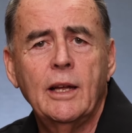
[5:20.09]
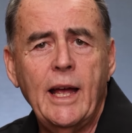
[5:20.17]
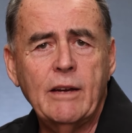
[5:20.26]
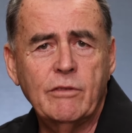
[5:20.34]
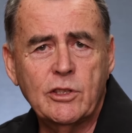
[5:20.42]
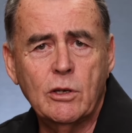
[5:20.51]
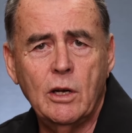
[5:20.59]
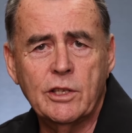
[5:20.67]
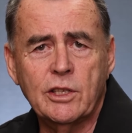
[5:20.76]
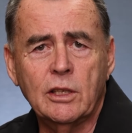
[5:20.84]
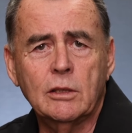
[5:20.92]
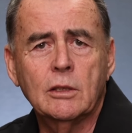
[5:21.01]

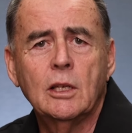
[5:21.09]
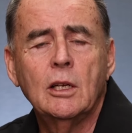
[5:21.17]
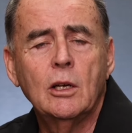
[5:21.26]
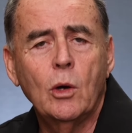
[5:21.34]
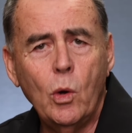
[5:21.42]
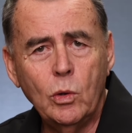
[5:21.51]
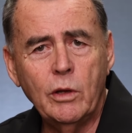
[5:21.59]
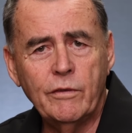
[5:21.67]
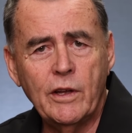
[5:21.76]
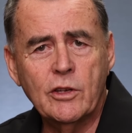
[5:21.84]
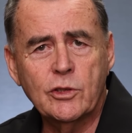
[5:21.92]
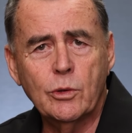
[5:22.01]
Advertising, all of
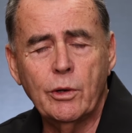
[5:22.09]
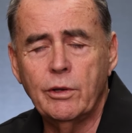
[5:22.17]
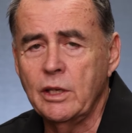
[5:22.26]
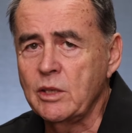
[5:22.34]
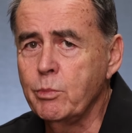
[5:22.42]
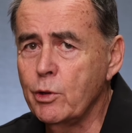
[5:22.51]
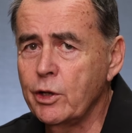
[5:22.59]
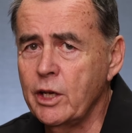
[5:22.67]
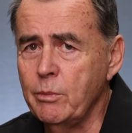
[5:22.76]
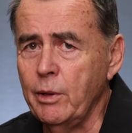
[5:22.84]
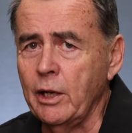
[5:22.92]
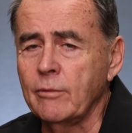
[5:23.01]
those sort of things.
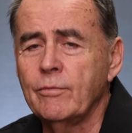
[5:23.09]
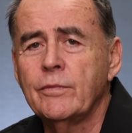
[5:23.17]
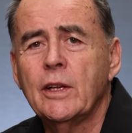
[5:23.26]
Bookkeeping.